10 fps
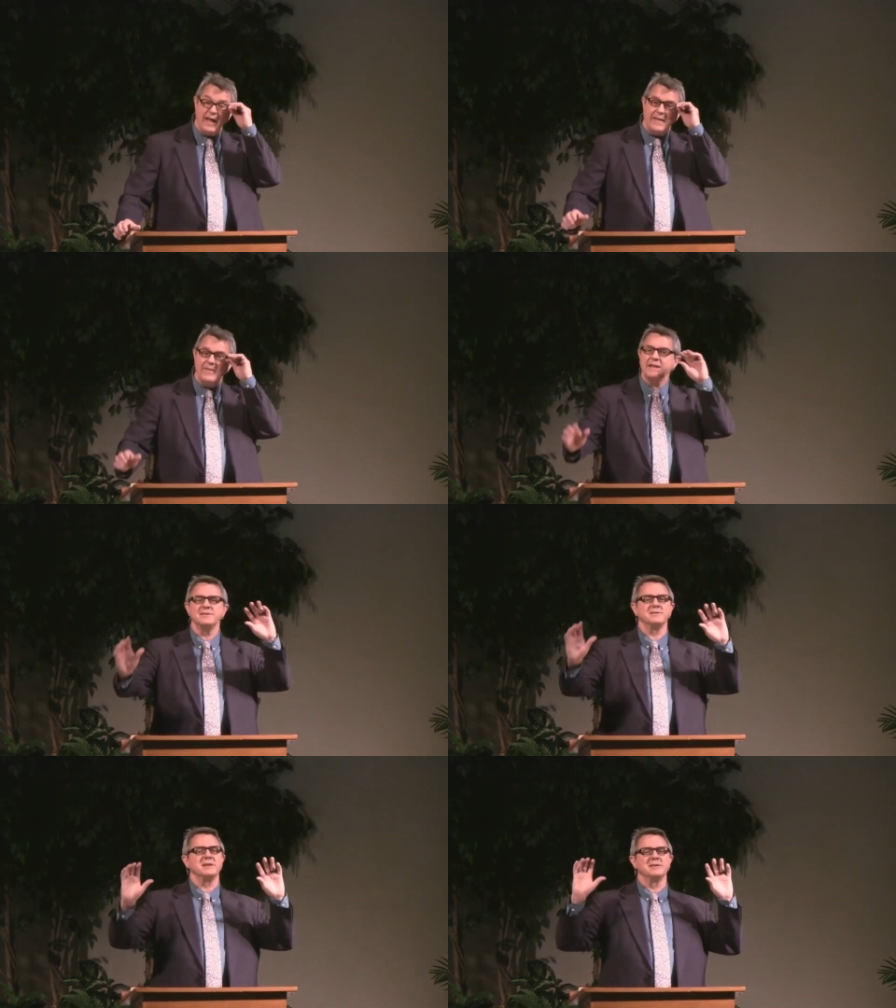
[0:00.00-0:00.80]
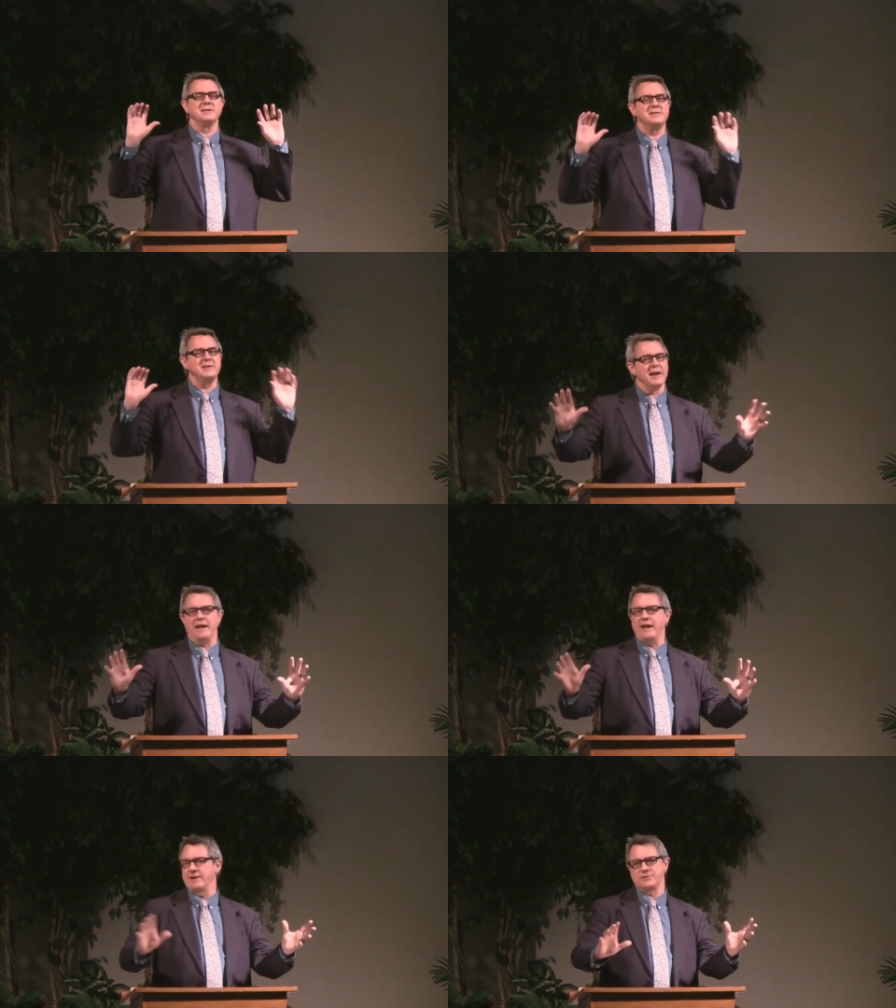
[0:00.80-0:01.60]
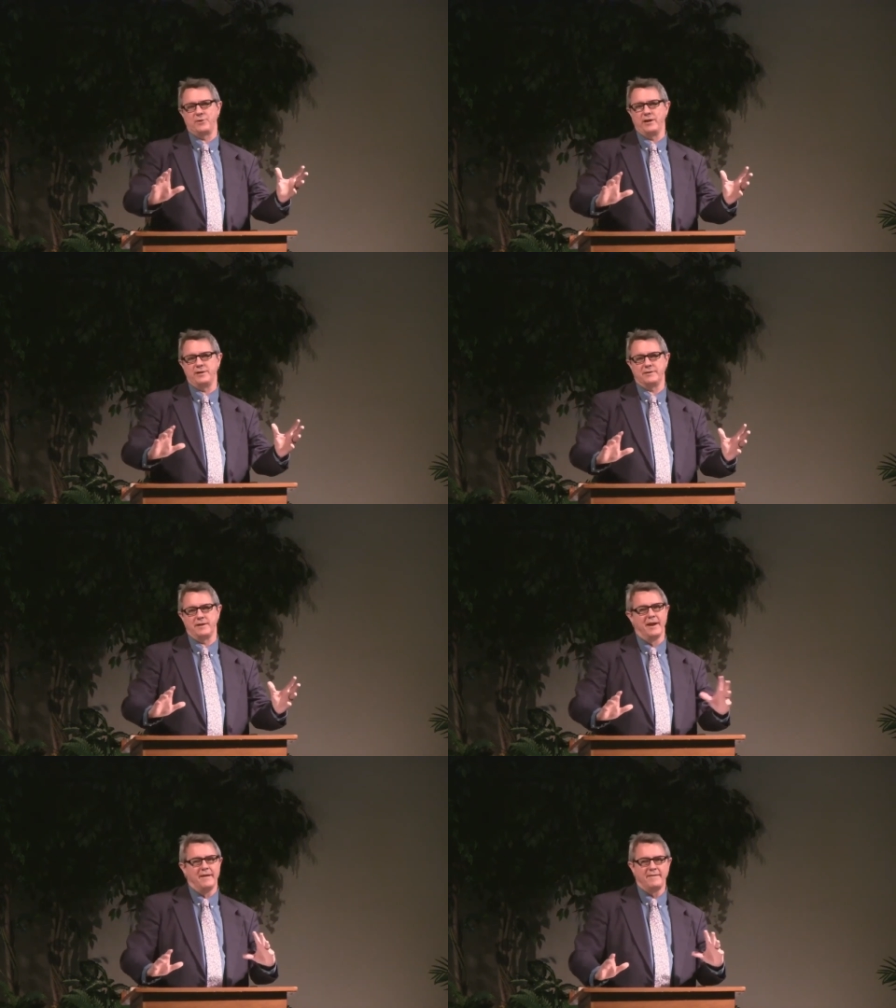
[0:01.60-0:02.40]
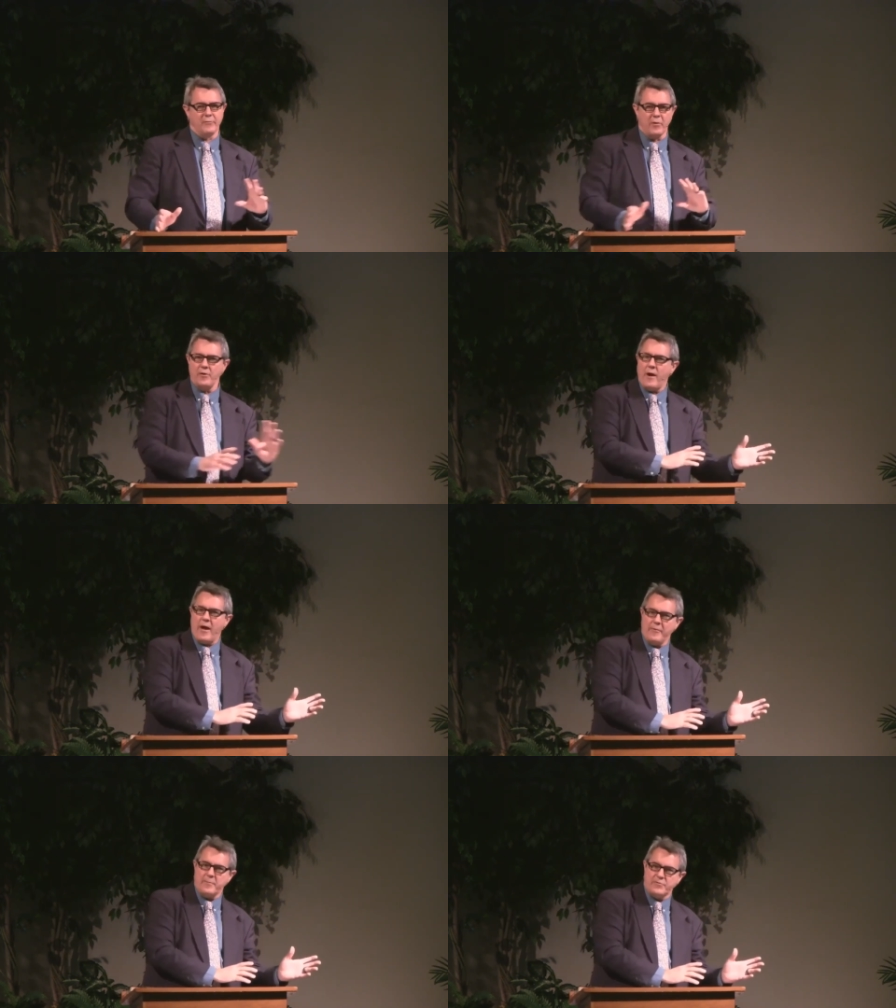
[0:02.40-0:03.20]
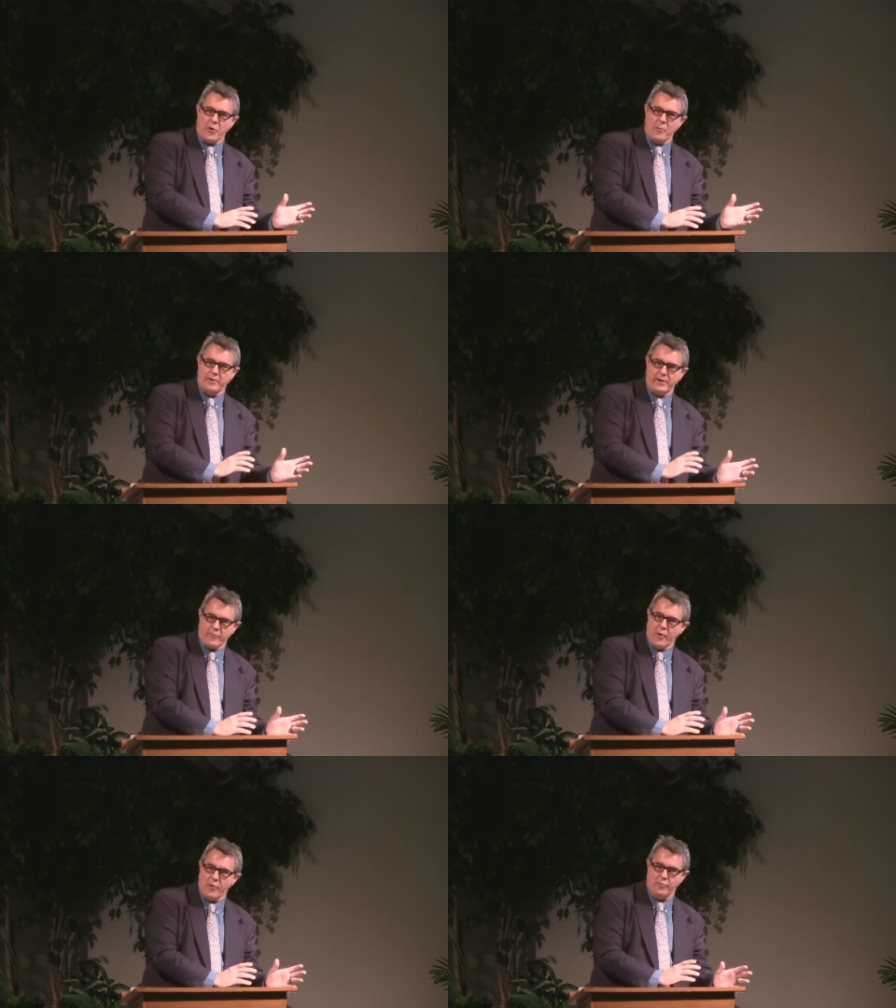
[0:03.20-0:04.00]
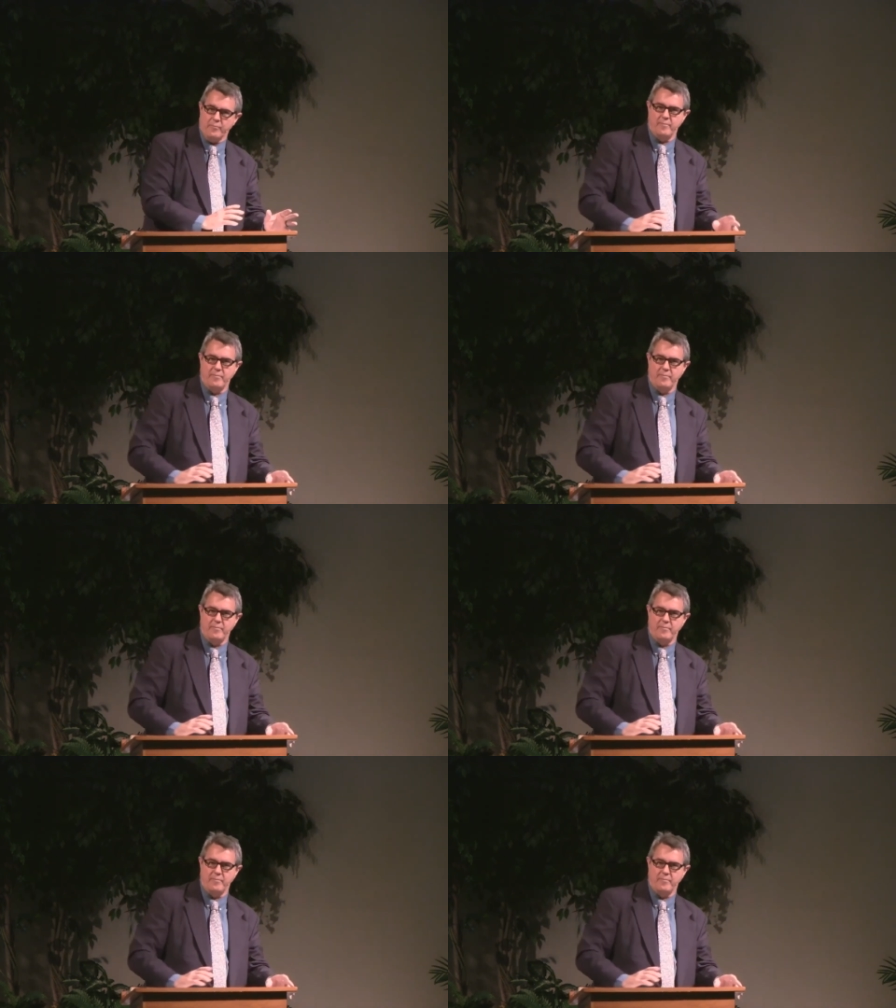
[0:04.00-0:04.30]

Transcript: And that's just a silly illustration. There were no highway patrolmen in Rome.